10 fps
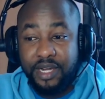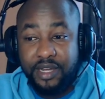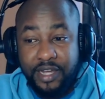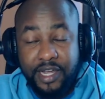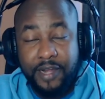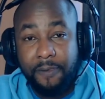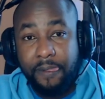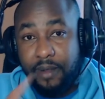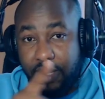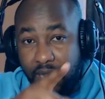Hey,
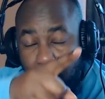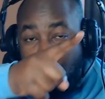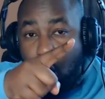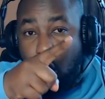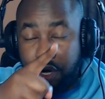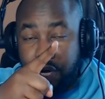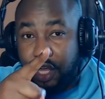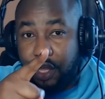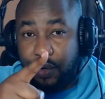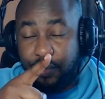I'm warning
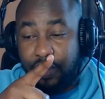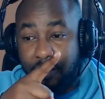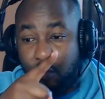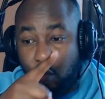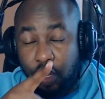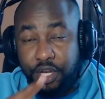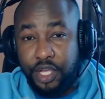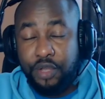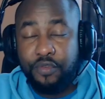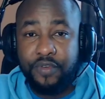you. I'm warning
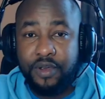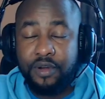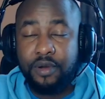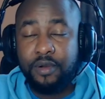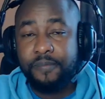you, Pharaoh.